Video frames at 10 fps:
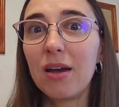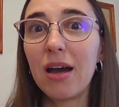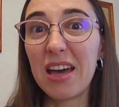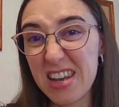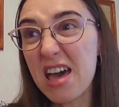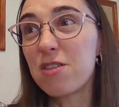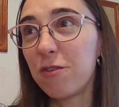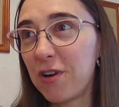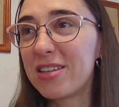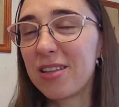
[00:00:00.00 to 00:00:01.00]
another
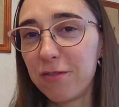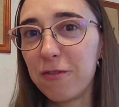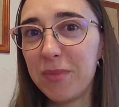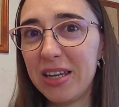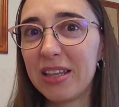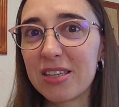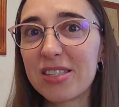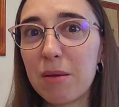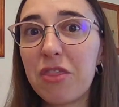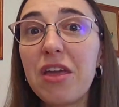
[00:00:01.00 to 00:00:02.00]
phrasal verb meaning the
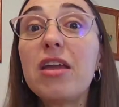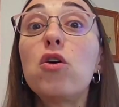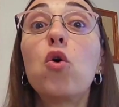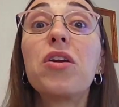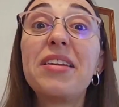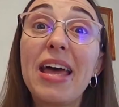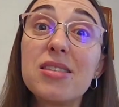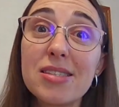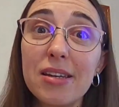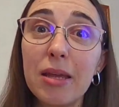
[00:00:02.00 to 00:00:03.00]
same thing, or an
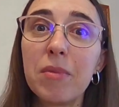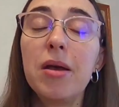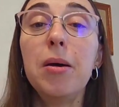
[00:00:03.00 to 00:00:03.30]
antonym.